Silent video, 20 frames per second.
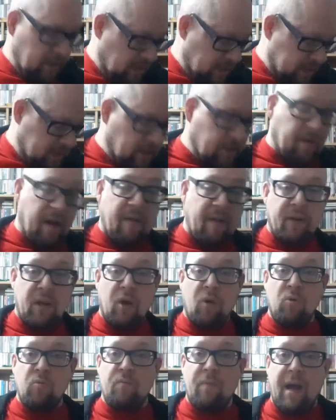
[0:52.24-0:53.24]
Still have an
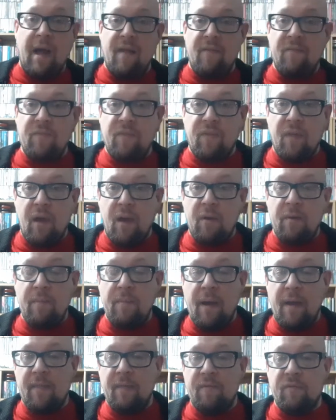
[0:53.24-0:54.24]
old band though, a
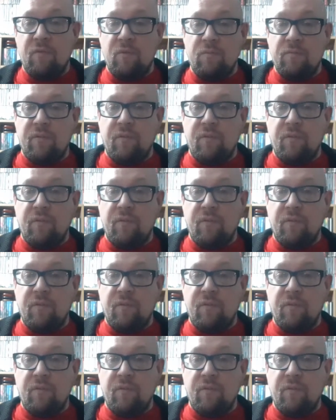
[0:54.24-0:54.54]
band that formed